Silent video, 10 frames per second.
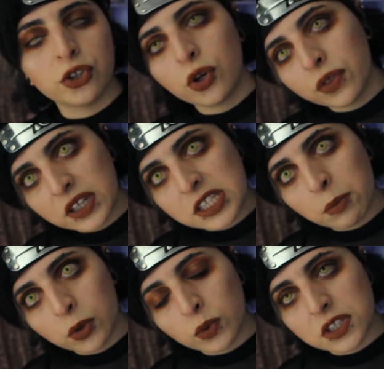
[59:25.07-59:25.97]
You don't think
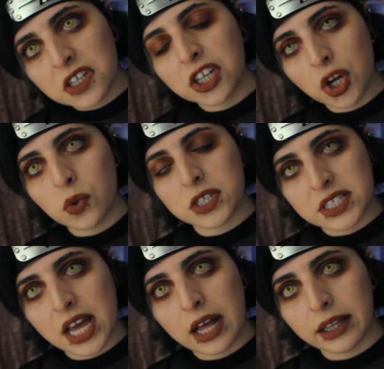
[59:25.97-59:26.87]
someone was gonna notice
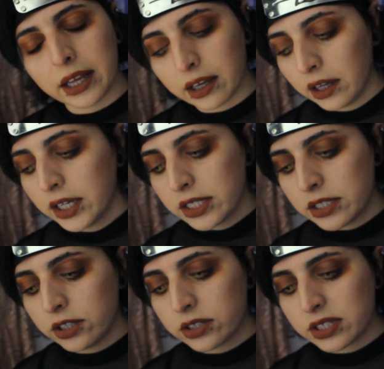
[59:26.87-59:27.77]
that? Like,
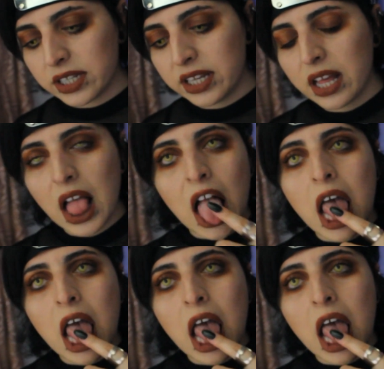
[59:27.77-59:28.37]
seriously.